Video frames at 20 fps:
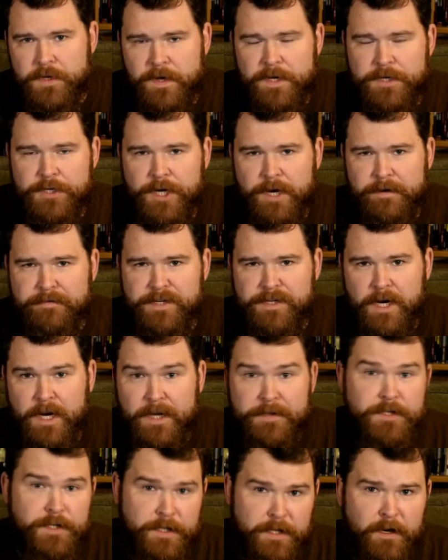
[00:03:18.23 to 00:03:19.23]
then Jeff
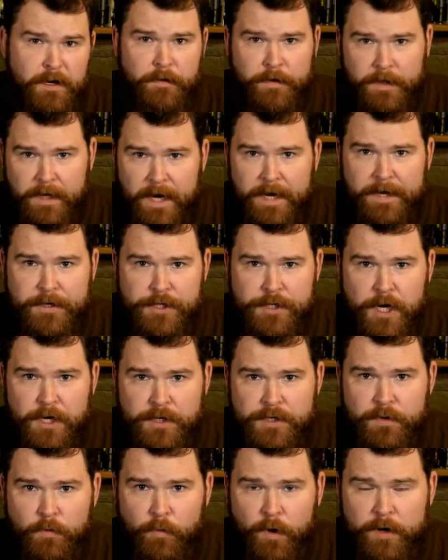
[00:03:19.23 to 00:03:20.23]
Johns, you know, the guy in charge
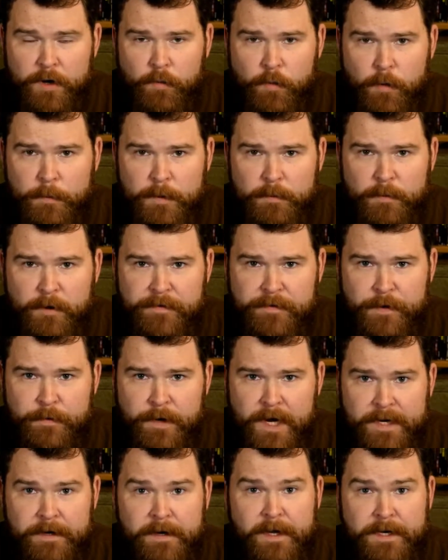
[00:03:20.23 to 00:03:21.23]
of the Wonder Woman movie,
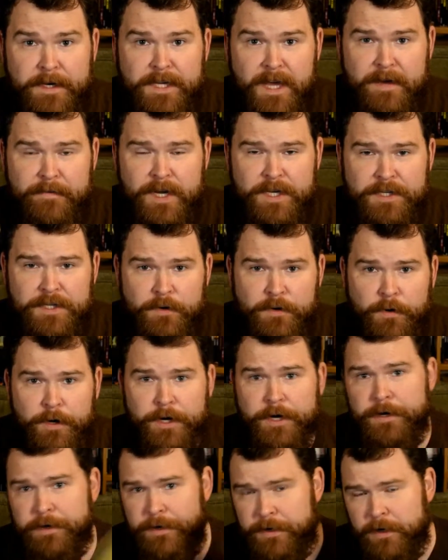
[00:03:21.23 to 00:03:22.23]
right? And David S.
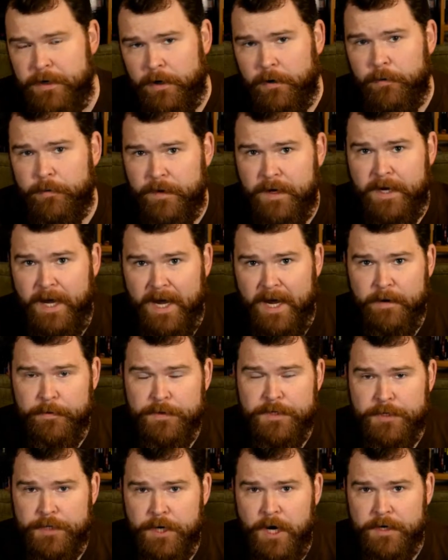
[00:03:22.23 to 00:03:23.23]
Goyer, you know, the guy who
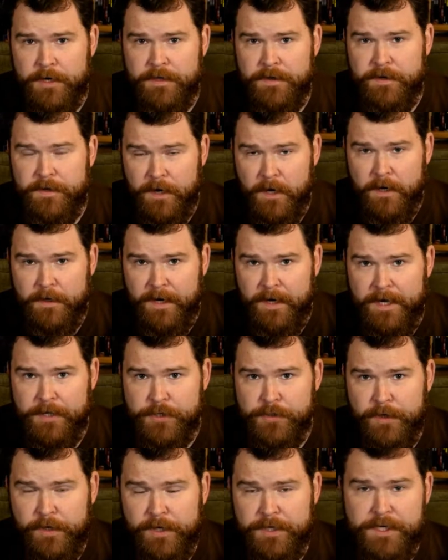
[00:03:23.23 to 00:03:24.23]
was in charge of the Dark Knight
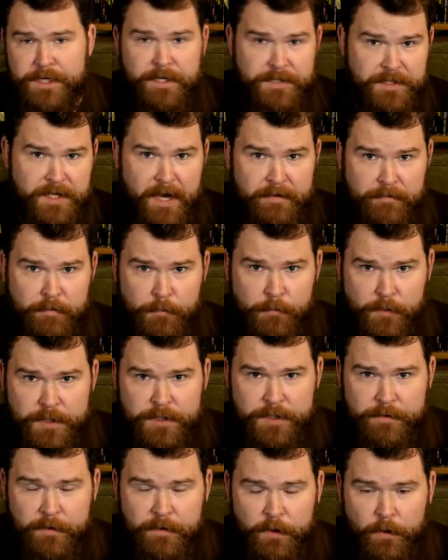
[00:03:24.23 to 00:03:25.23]
trilogy aside from
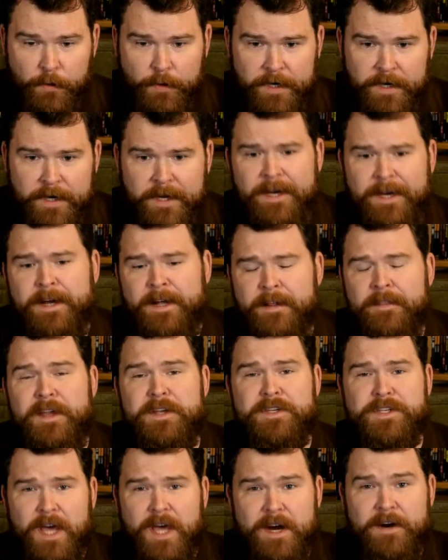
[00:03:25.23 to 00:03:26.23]
Christopher Nolan, they
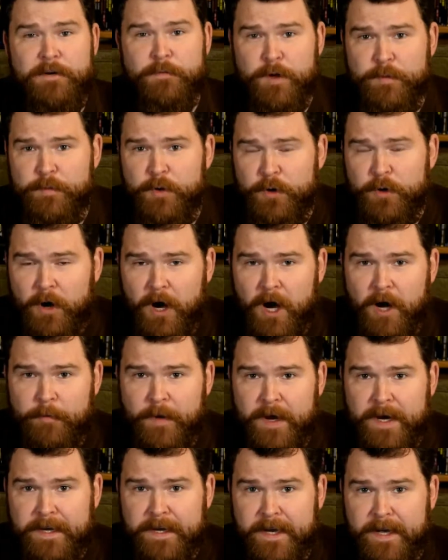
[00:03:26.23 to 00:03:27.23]
decided to reboot
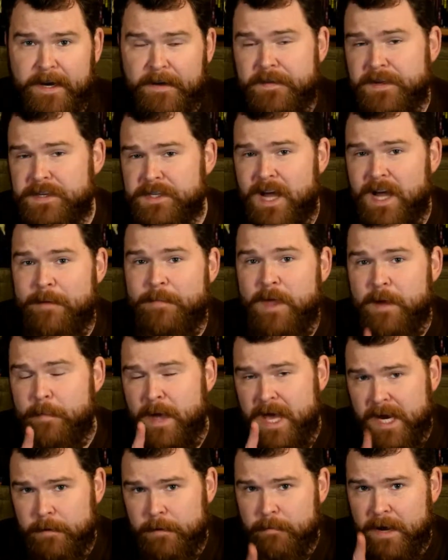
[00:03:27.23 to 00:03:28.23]
Hawkman again, and this time they
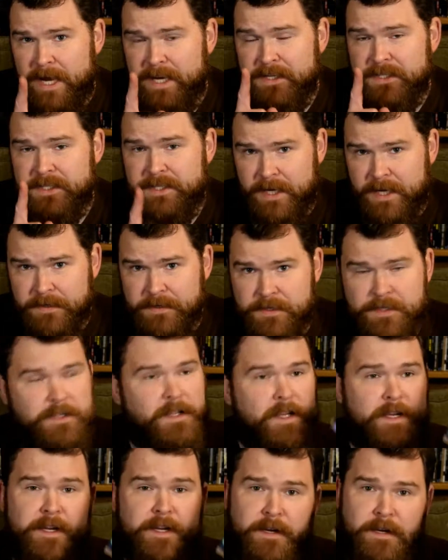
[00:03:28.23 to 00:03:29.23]
made it make sense.
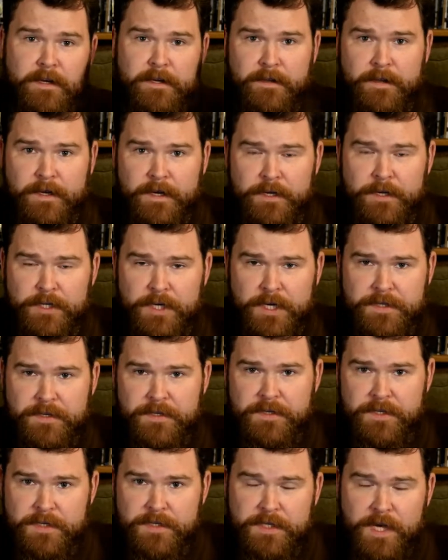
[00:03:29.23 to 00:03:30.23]
They did a thing in
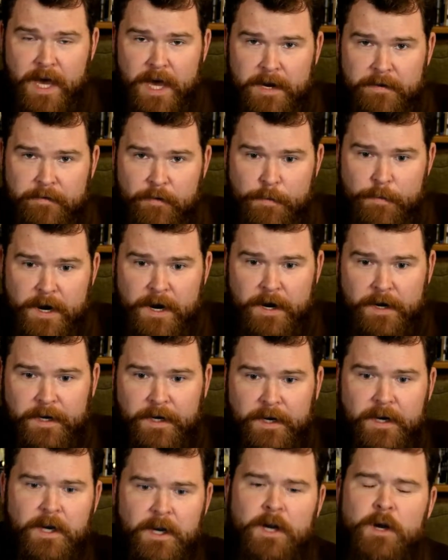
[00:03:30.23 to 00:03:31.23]
Justice Society of
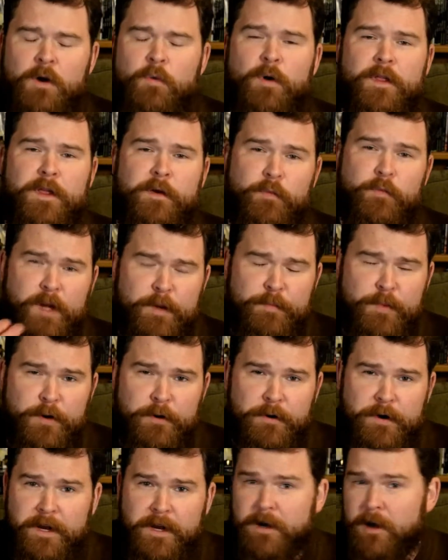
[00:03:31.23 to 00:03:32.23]
America where they
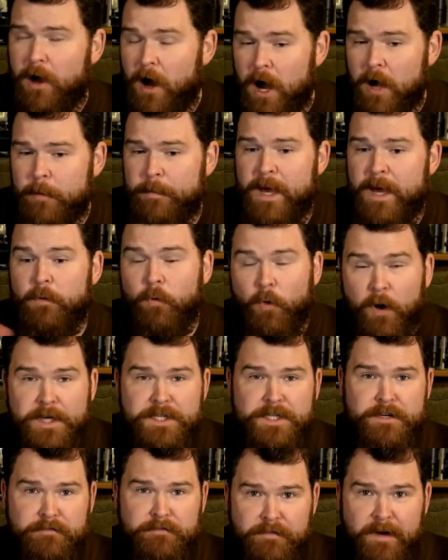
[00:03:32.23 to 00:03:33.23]
rebooted it, and Hawkman
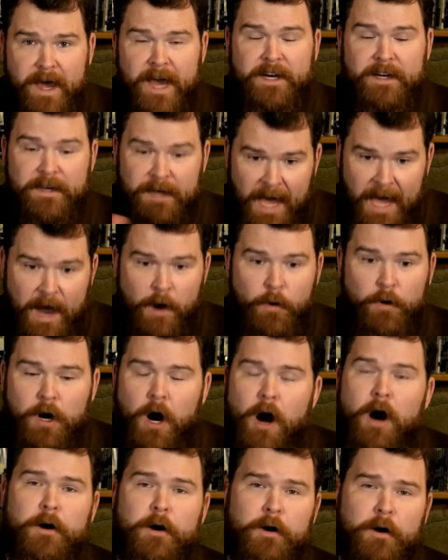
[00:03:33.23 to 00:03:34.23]
was in fact now
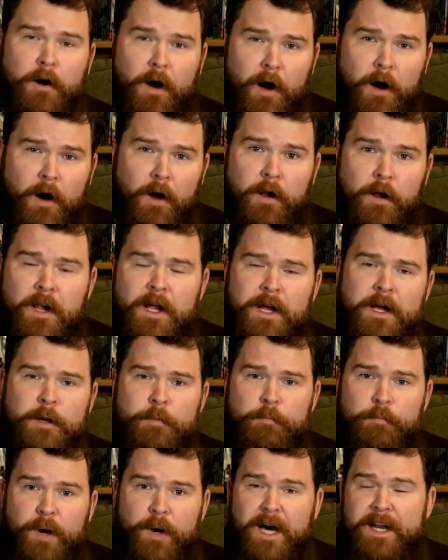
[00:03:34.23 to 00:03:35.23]
Carter Hall,
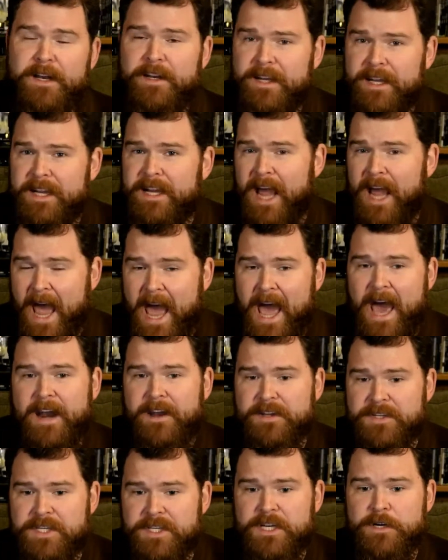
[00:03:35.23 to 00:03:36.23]
but he had
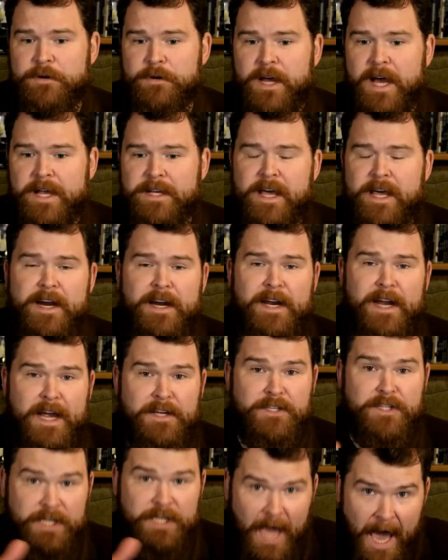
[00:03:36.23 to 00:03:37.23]
a secret identity
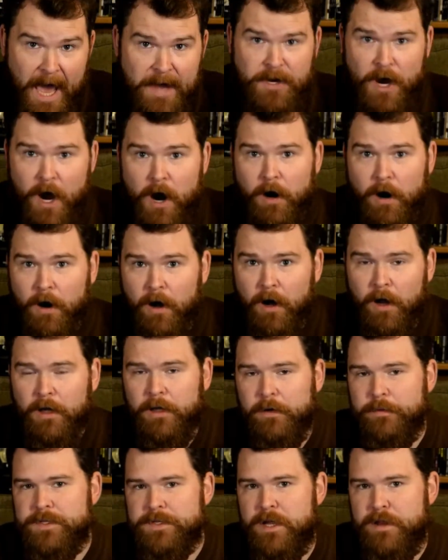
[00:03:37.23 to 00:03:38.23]
as Qatar Hall,
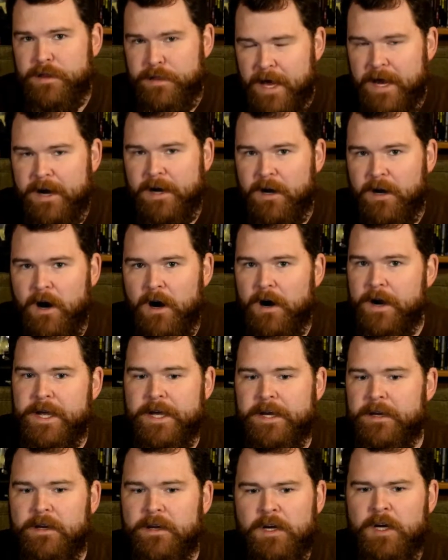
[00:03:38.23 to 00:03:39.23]
who was a
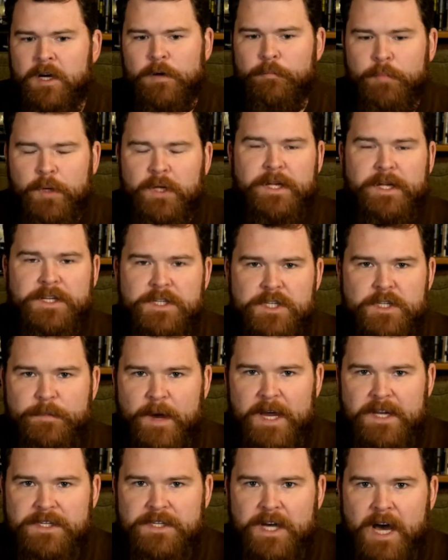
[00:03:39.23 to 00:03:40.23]
Thanagarian police
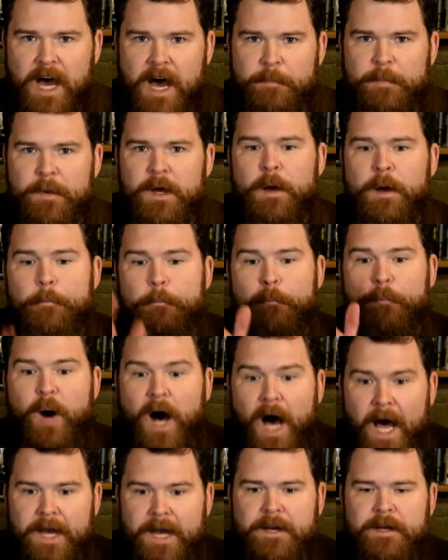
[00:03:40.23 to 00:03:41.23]
space cop.
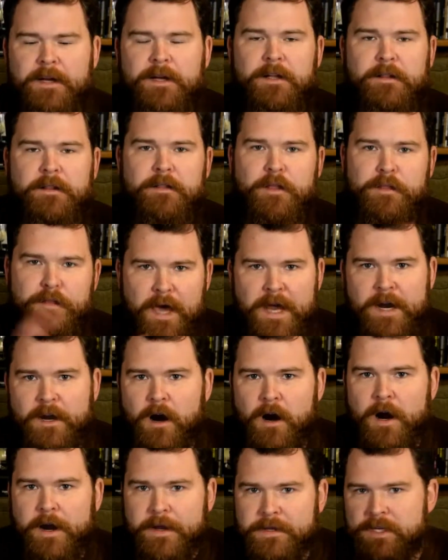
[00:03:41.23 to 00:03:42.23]
But the
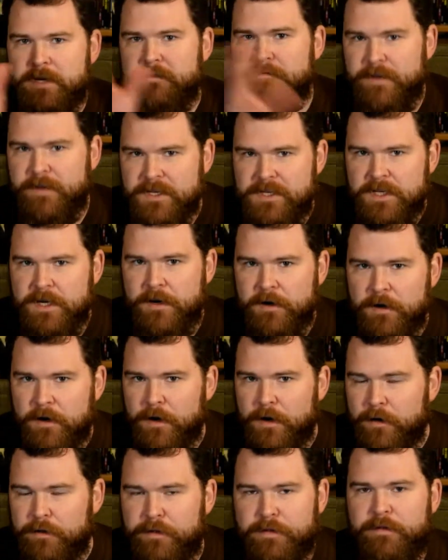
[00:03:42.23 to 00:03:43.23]
Thanagarians had visited
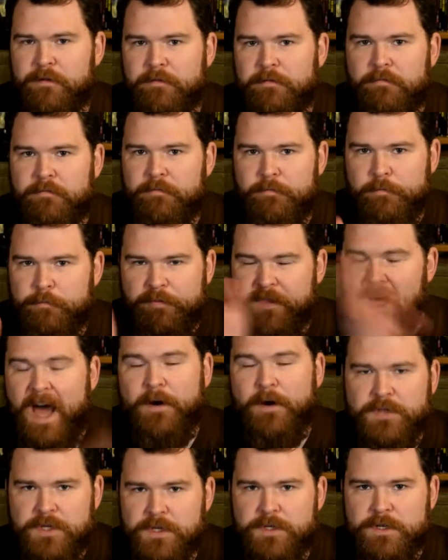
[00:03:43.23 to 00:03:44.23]
Earth
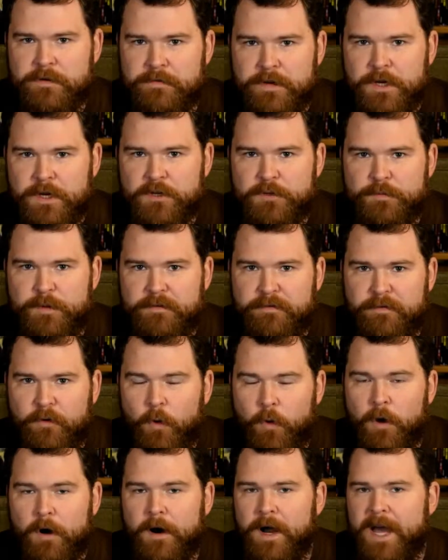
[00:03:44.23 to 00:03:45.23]
thousands of years
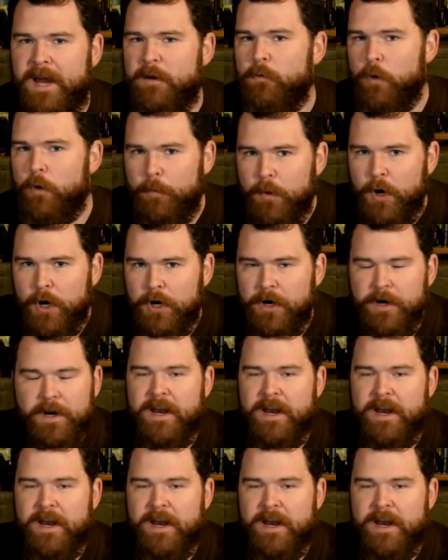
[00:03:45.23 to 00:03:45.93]
before and were murdered